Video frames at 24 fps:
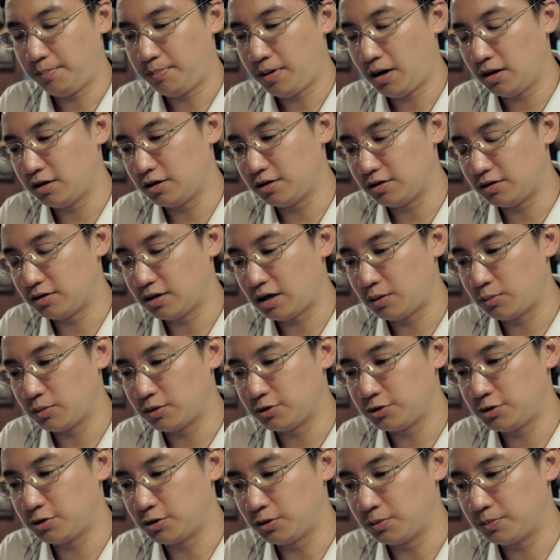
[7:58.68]
Pilot
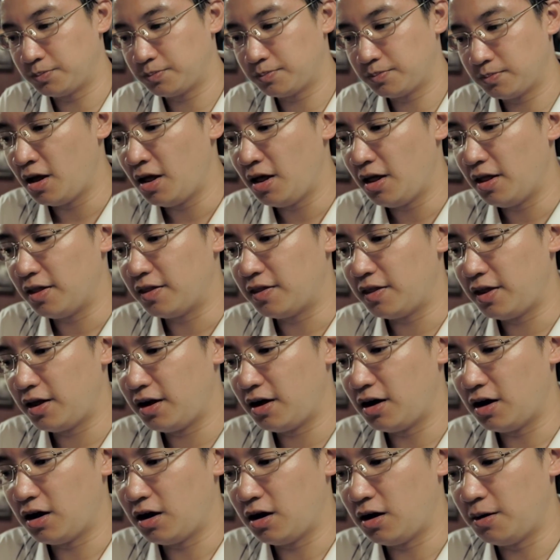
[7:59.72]
912.
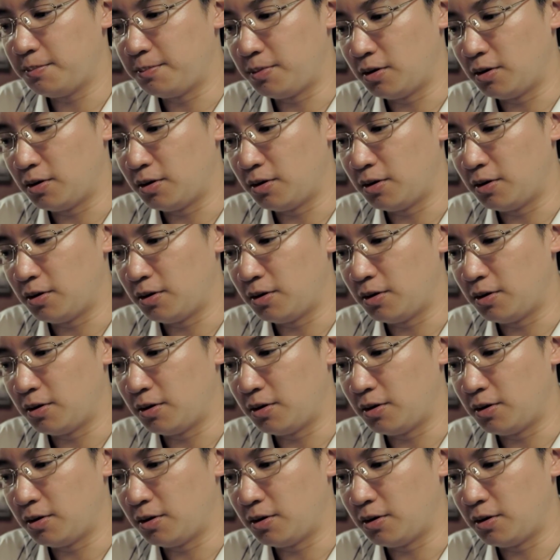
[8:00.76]
They are